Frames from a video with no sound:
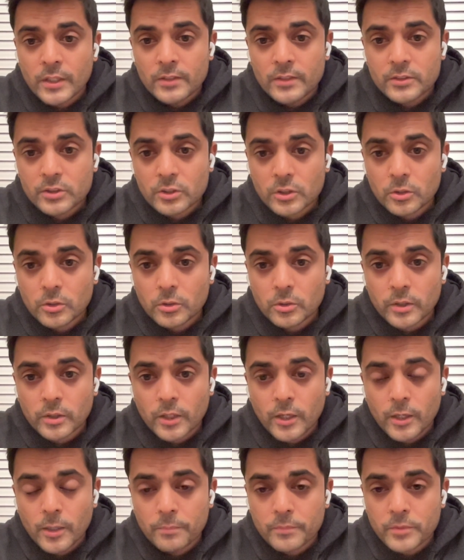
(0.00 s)
So
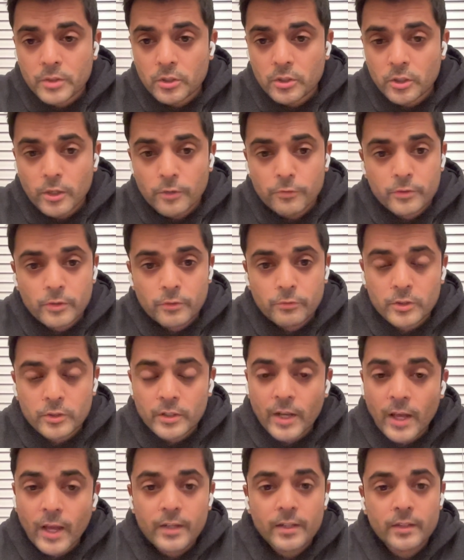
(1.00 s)
if you're
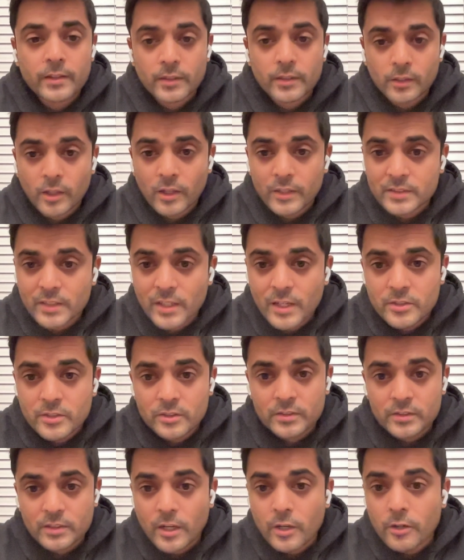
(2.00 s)
not in the Los
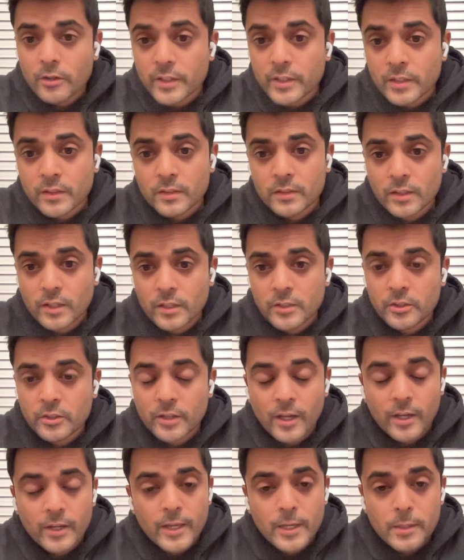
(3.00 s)
Angeles area and you're
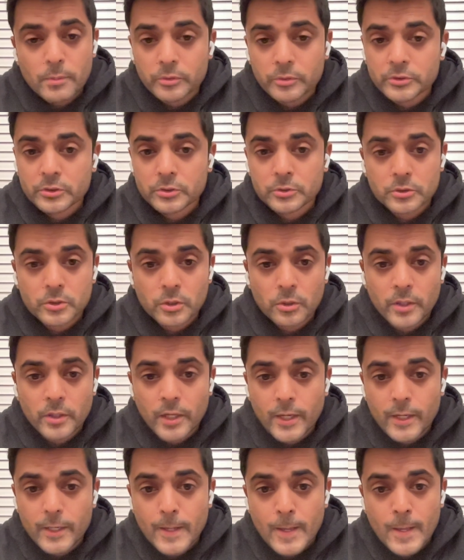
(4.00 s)
not able to
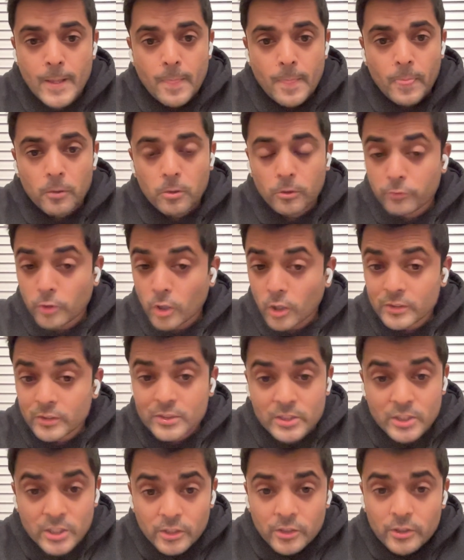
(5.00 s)
donate or
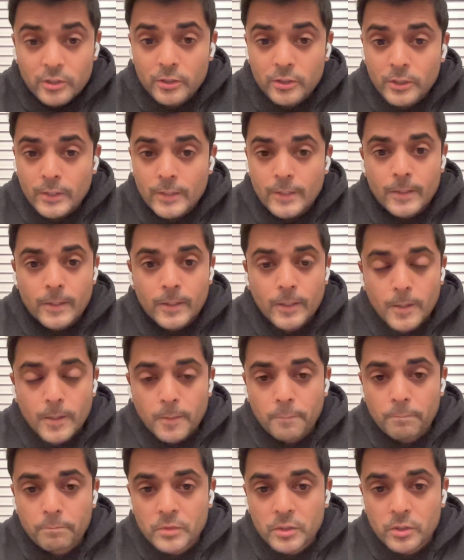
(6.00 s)
volunteer
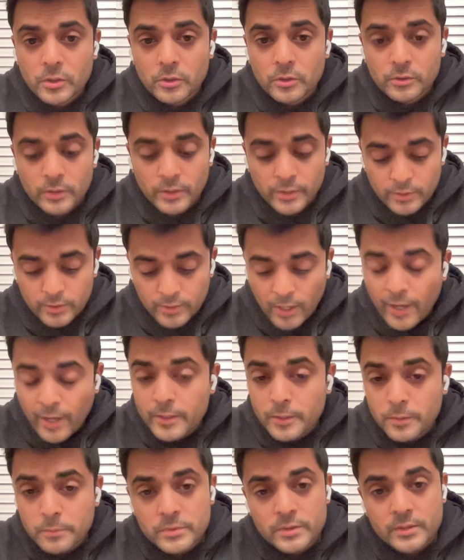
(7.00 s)
like
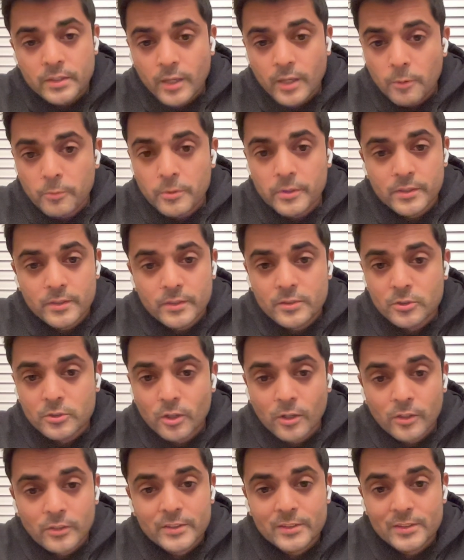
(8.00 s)
items, then I would
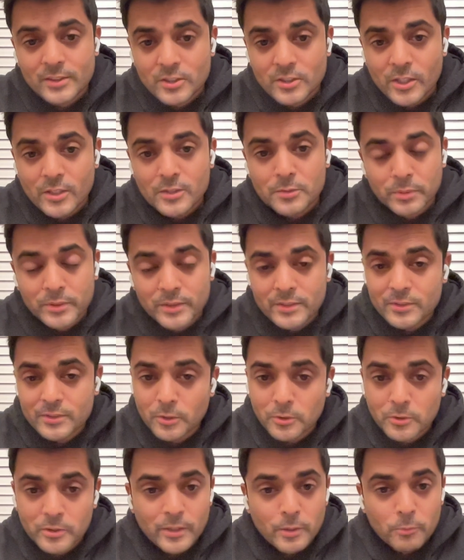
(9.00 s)
strongly suggest please
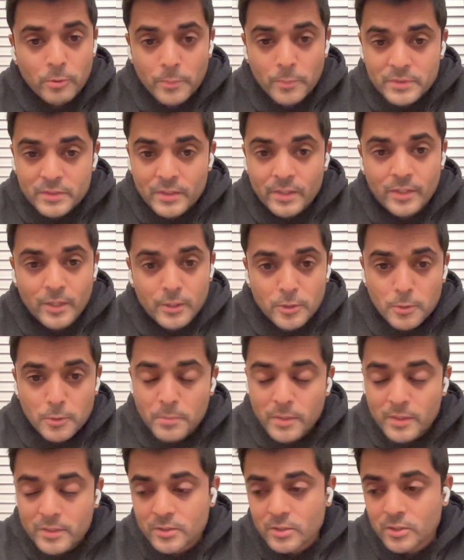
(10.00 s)
go to the website that you
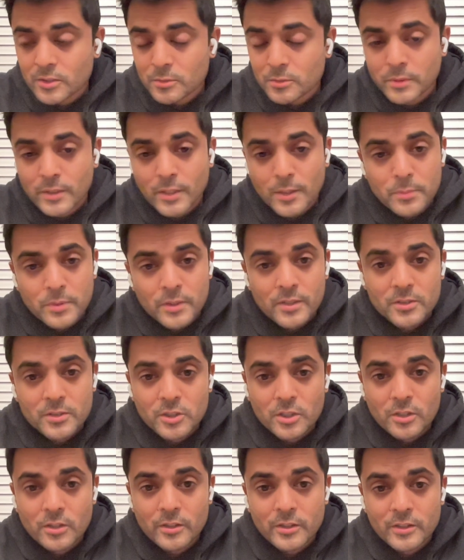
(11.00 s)
had mentioned,
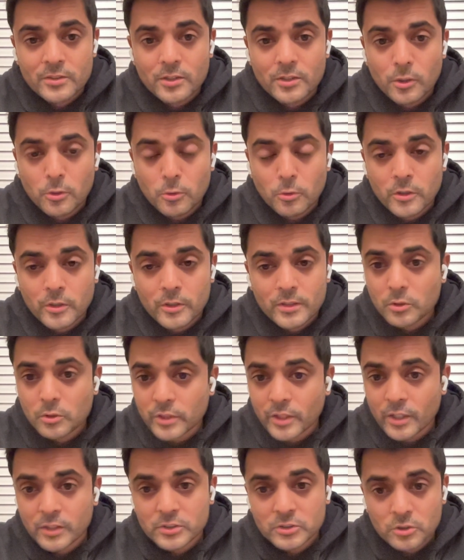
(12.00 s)
bapscharities.org,
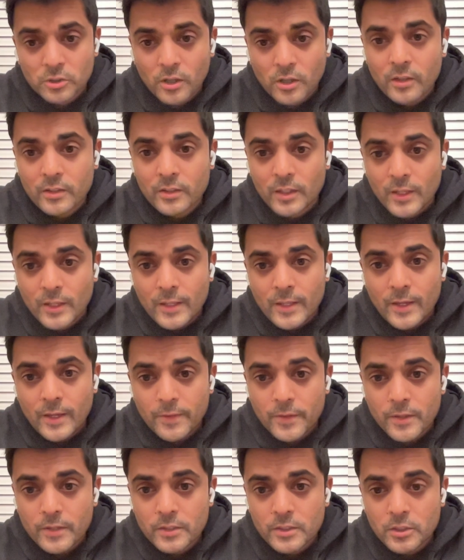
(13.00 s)
SoCal Strong, and